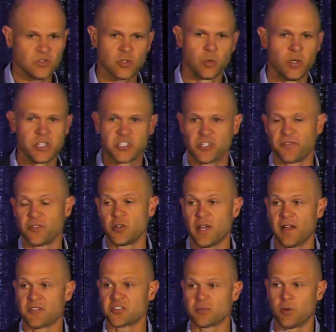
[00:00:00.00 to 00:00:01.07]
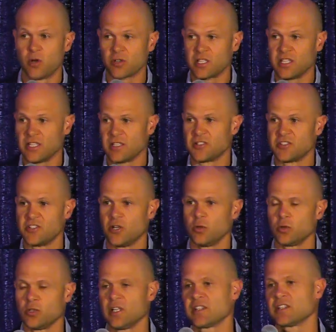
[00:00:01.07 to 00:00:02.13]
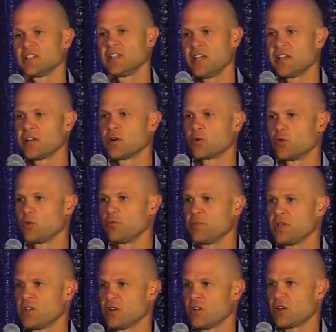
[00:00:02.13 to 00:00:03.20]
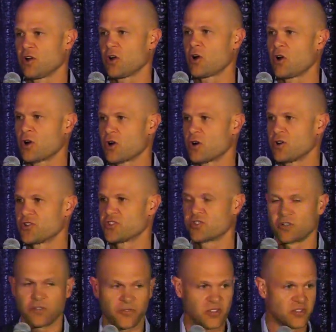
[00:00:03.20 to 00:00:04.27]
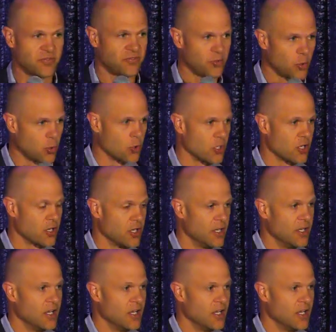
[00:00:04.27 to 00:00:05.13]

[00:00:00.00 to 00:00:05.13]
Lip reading: which if you have small kids, don't let the Lego room be on a hard surface floor,